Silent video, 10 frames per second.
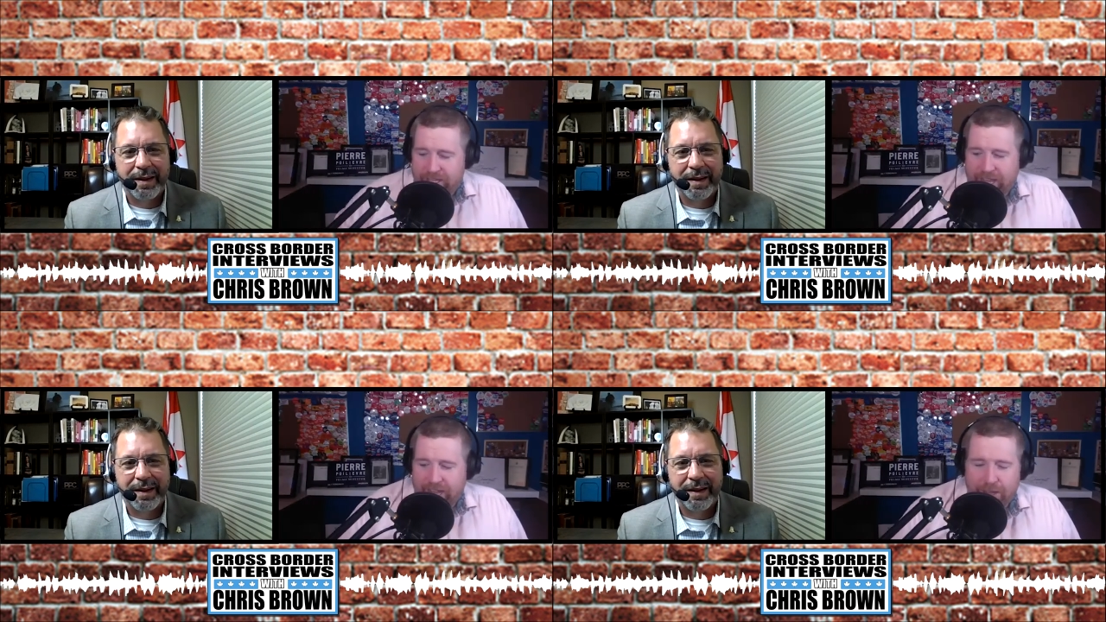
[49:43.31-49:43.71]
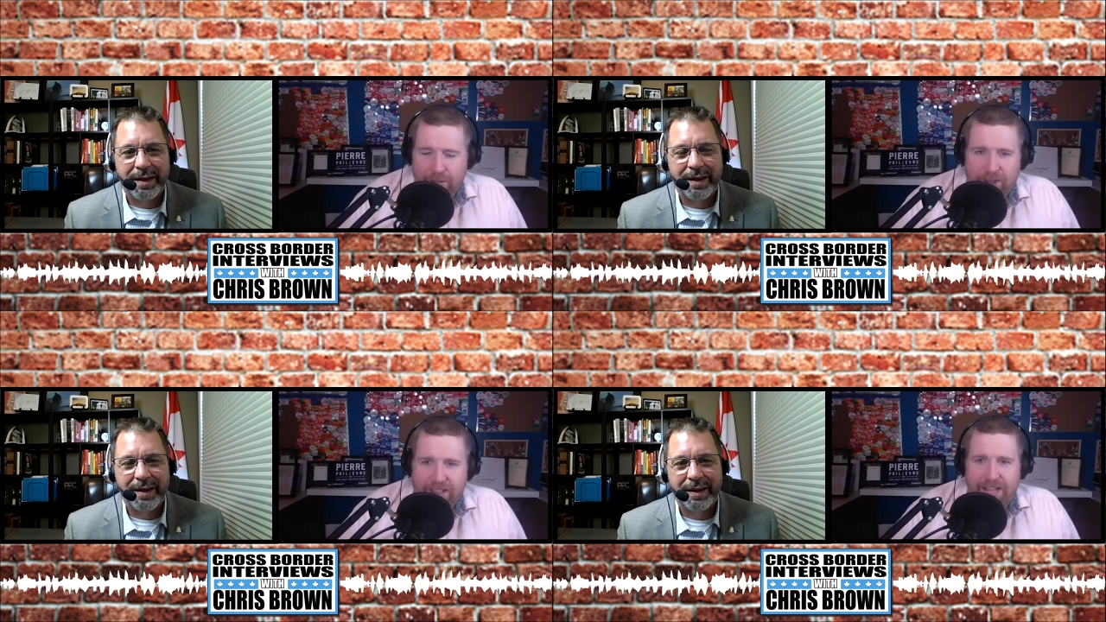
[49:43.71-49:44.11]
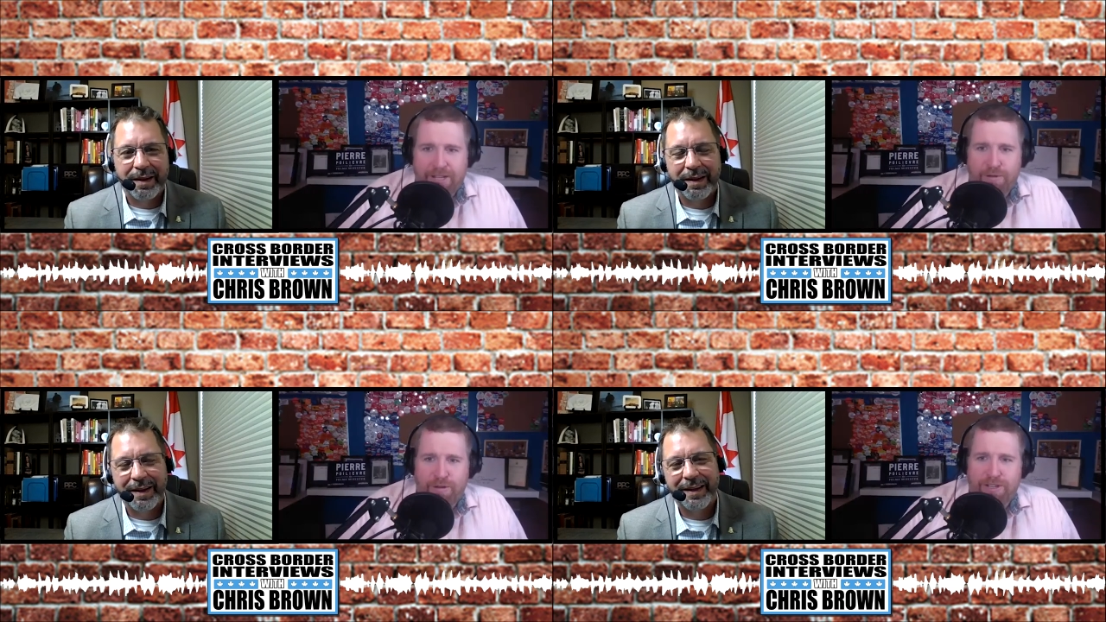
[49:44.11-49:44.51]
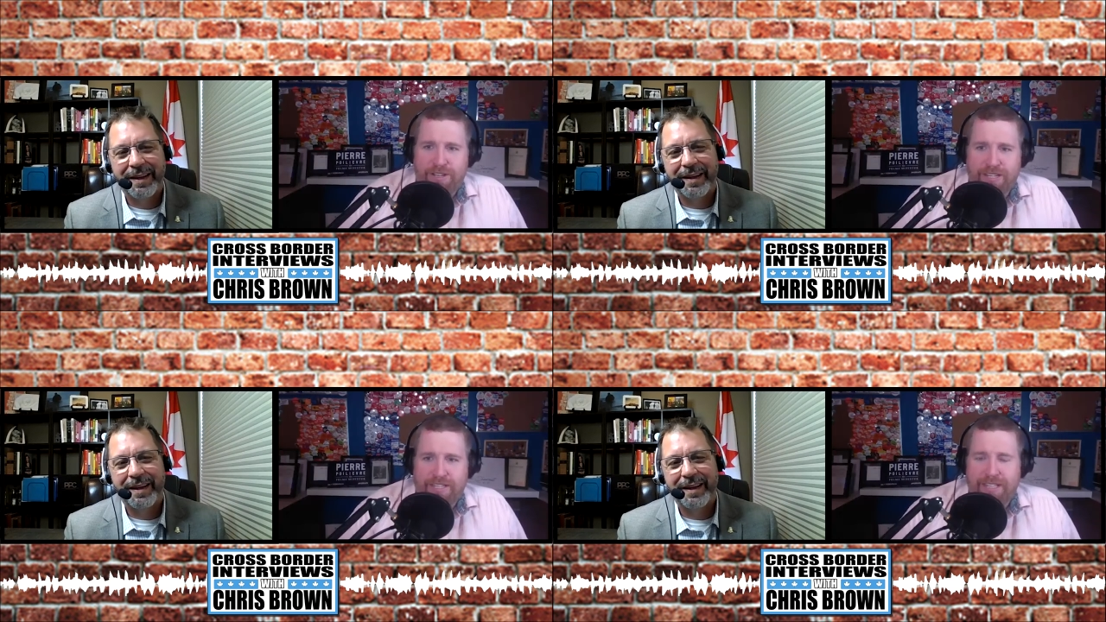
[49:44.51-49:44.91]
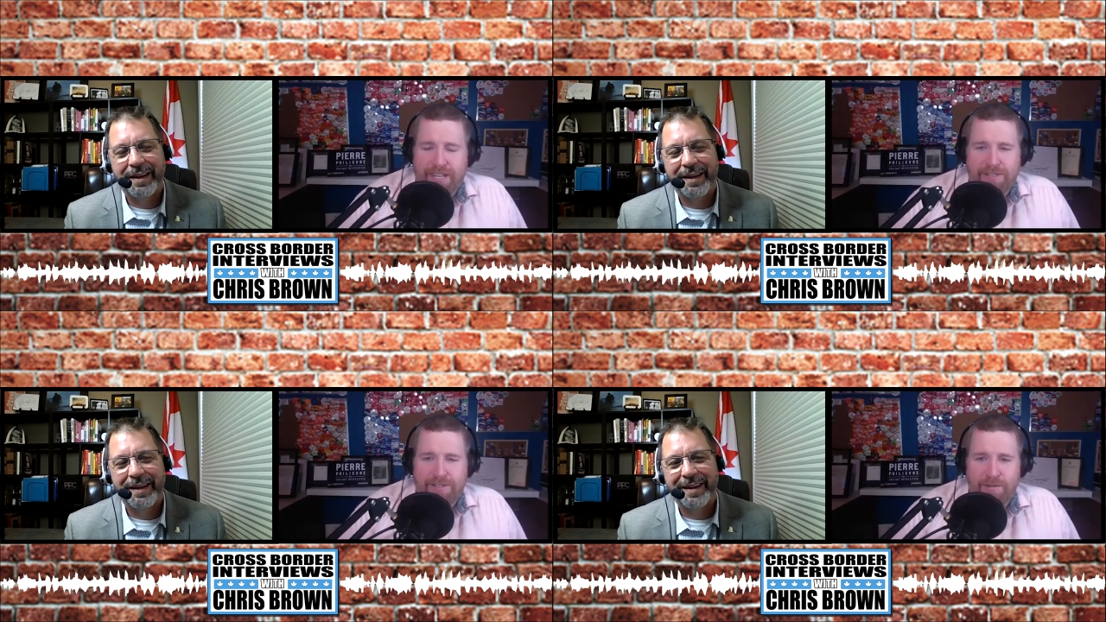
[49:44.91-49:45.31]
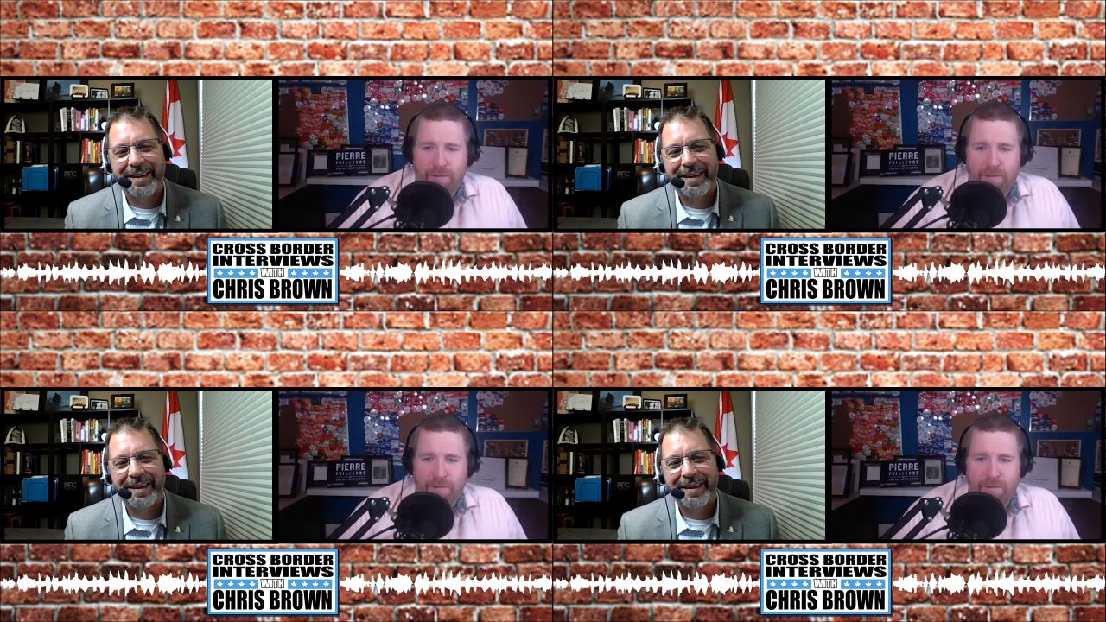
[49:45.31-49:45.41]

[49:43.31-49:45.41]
Speaker 1: Kelly, my last question is this.